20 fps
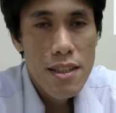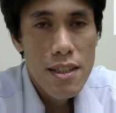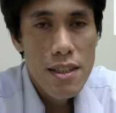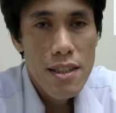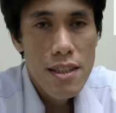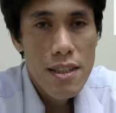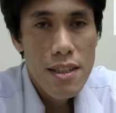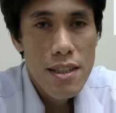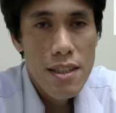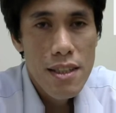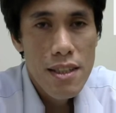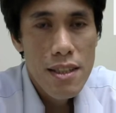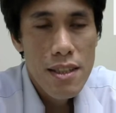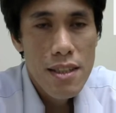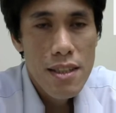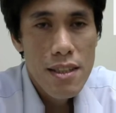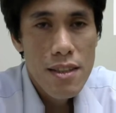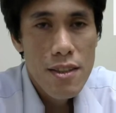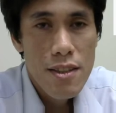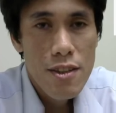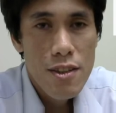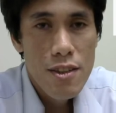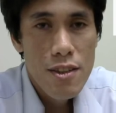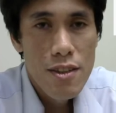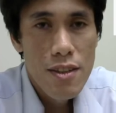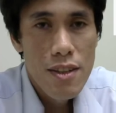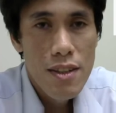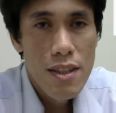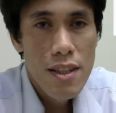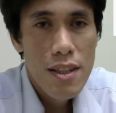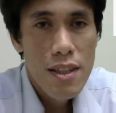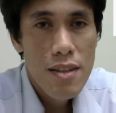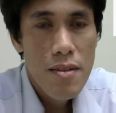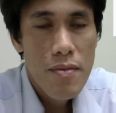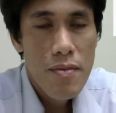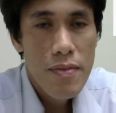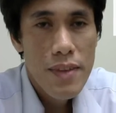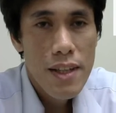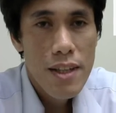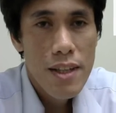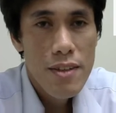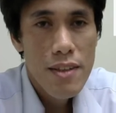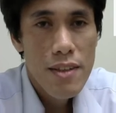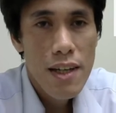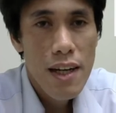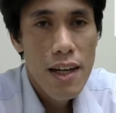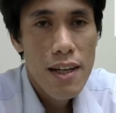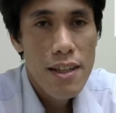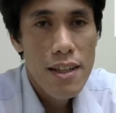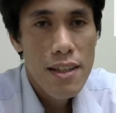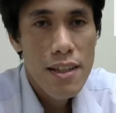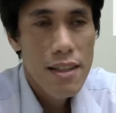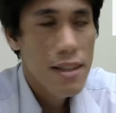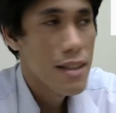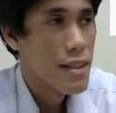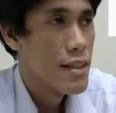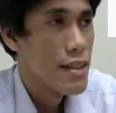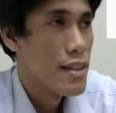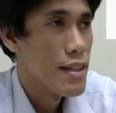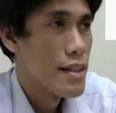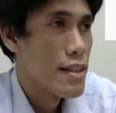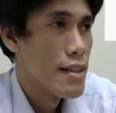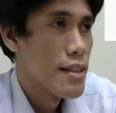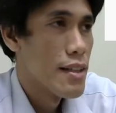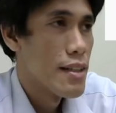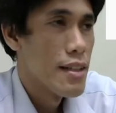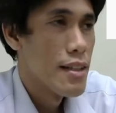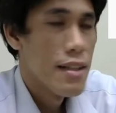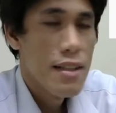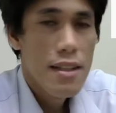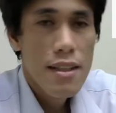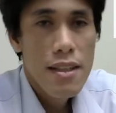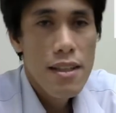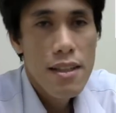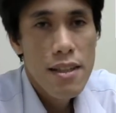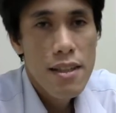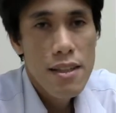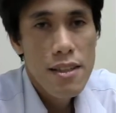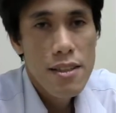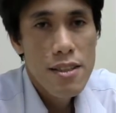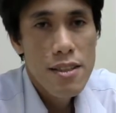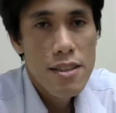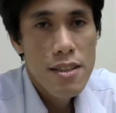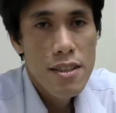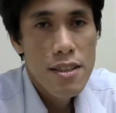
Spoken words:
they, you know, how the heart is.